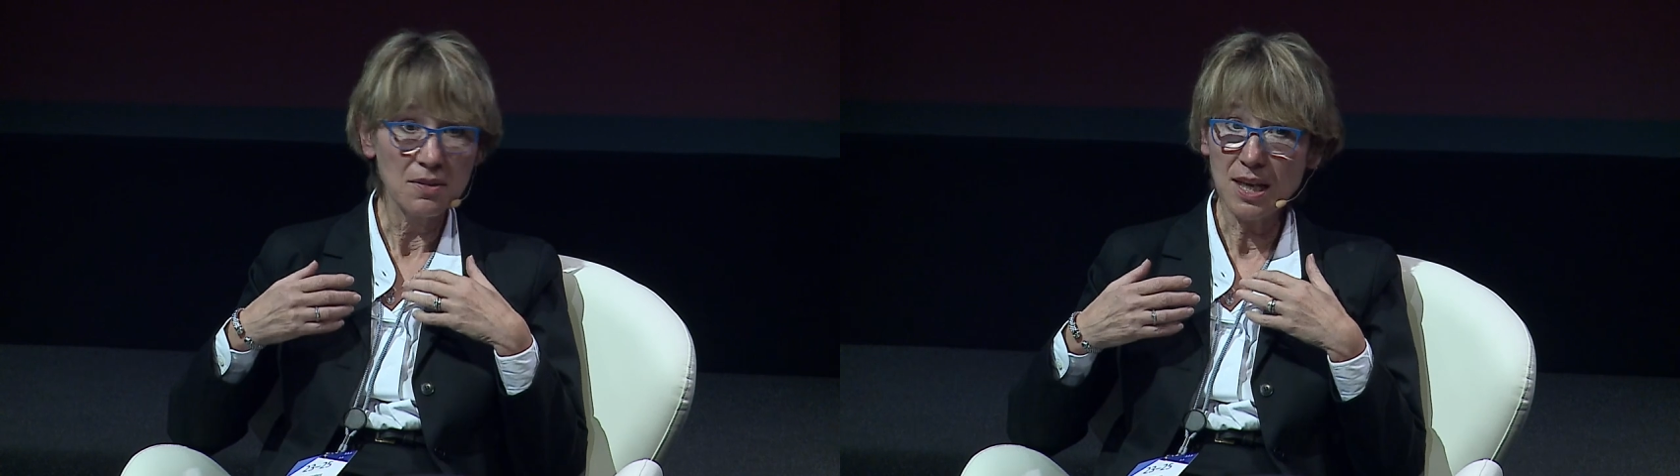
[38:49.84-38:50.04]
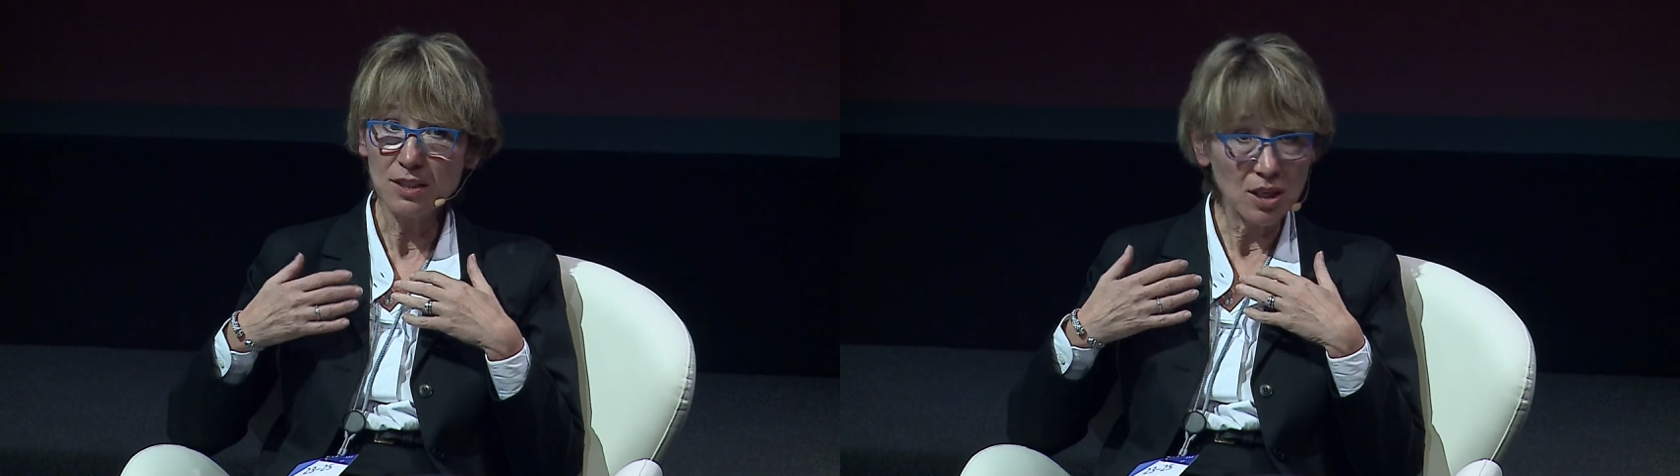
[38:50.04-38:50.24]

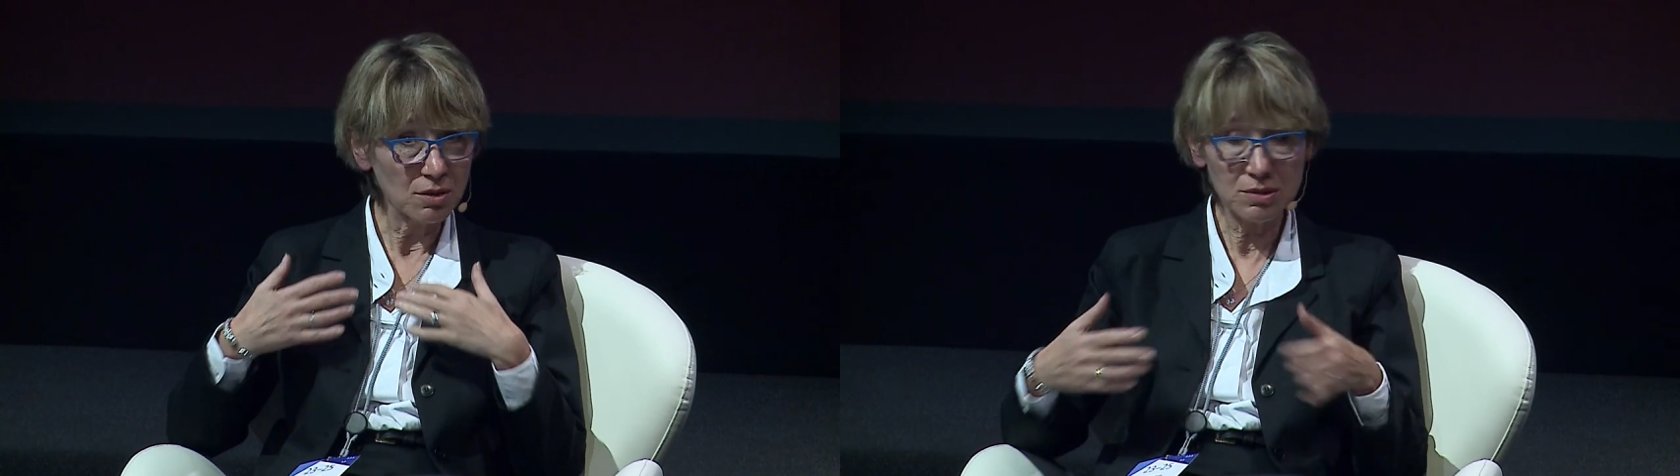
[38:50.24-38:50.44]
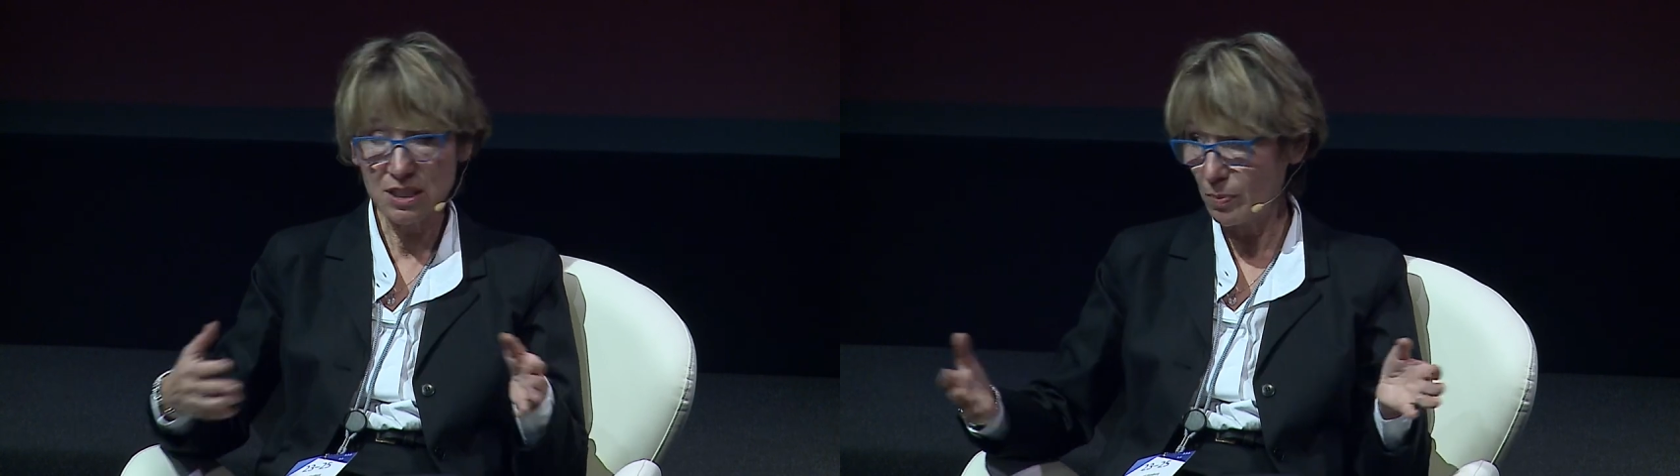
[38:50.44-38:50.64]
they don't
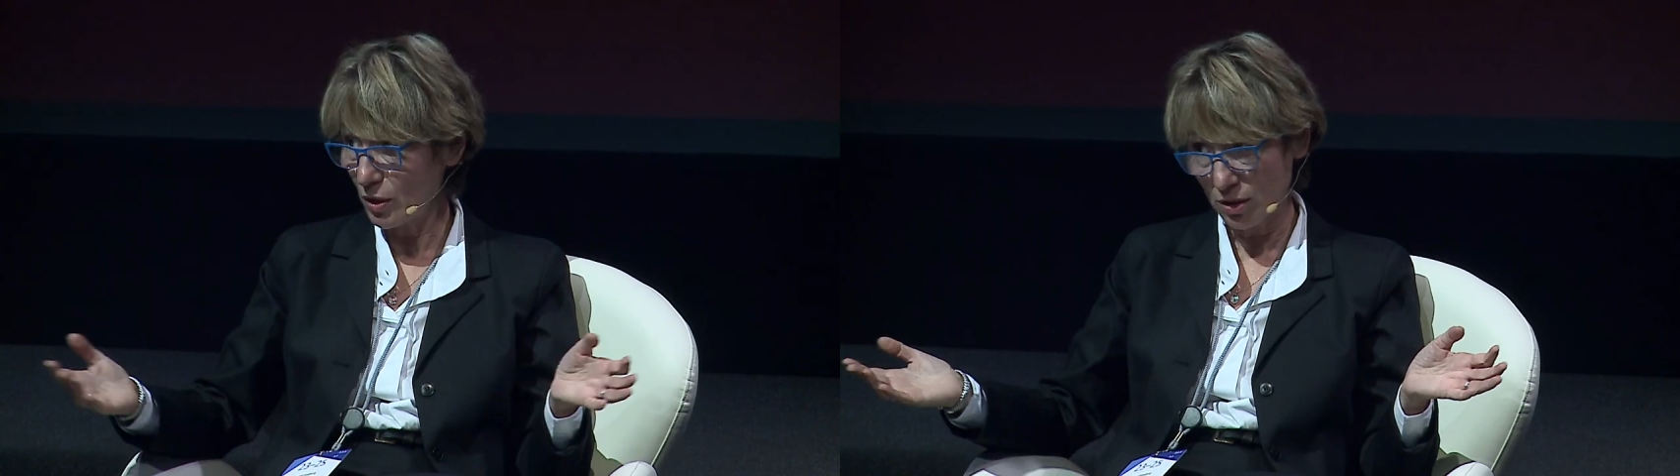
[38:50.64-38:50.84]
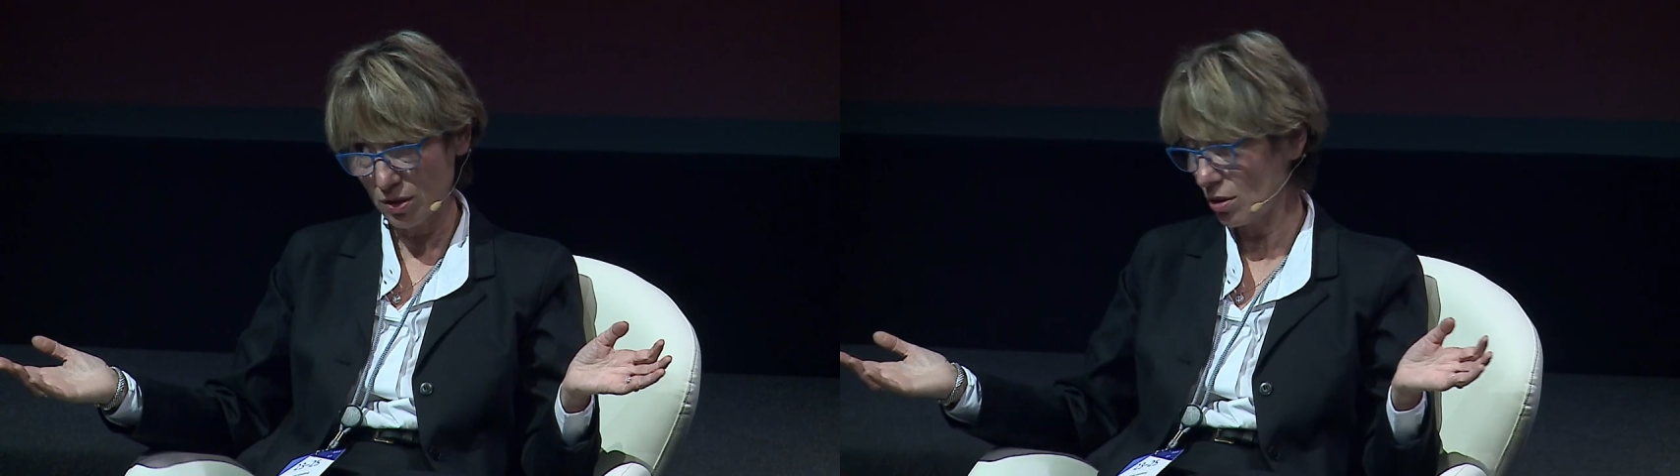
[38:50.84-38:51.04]

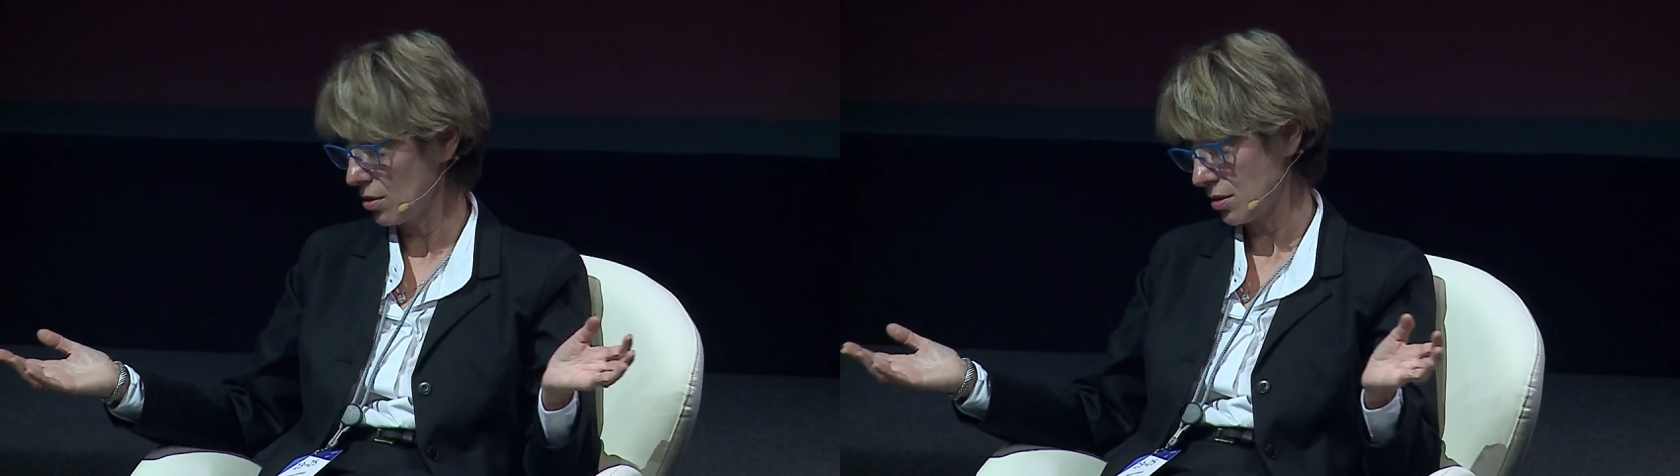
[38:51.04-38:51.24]
respond at all